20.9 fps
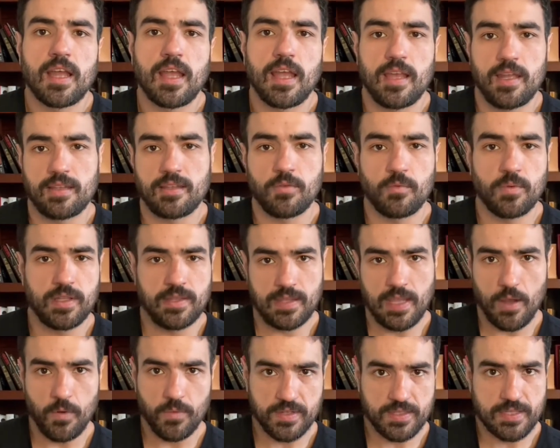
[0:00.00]
And when
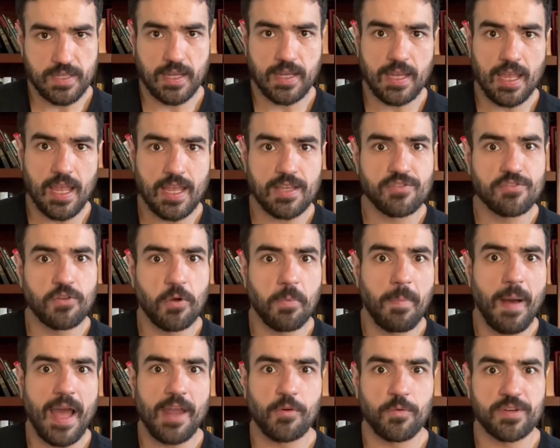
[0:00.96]
that was the case,
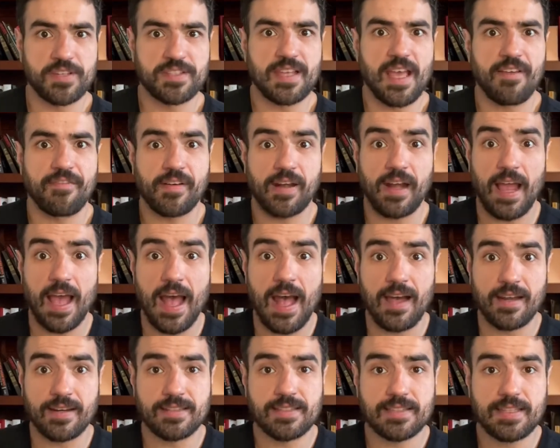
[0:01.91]
nobody was ever
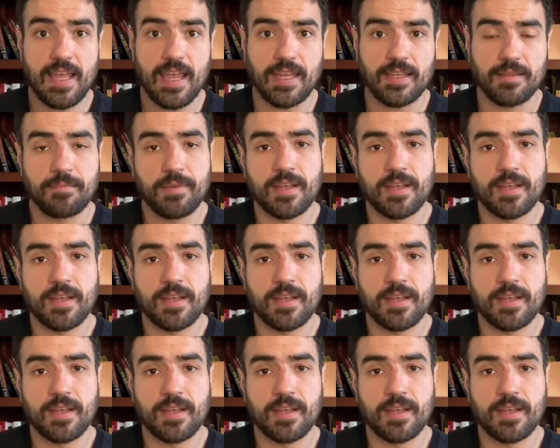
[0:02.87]
out of state,